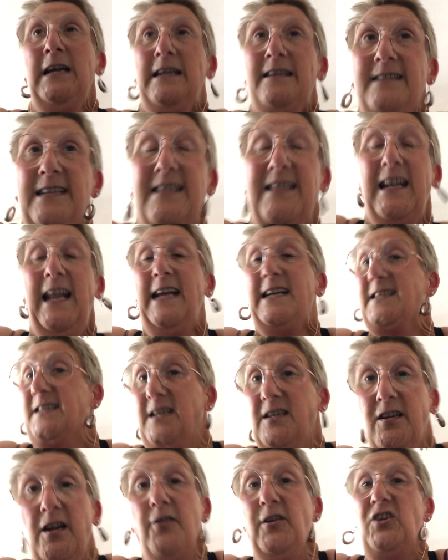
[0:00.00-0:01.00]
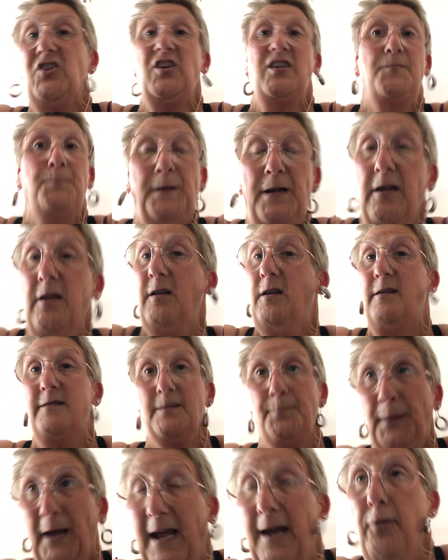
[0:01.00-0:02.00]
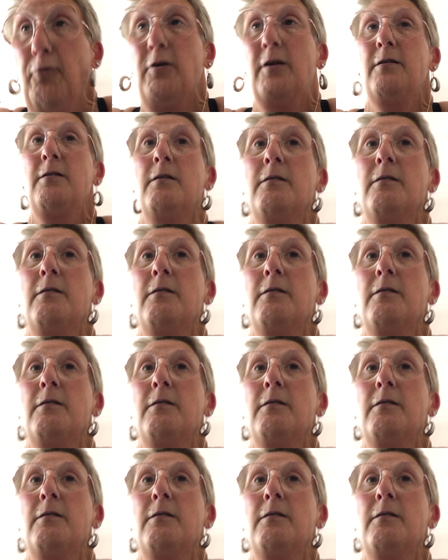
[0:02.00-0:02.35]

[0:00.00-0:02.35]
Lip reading: dyslexia had only just been heard about.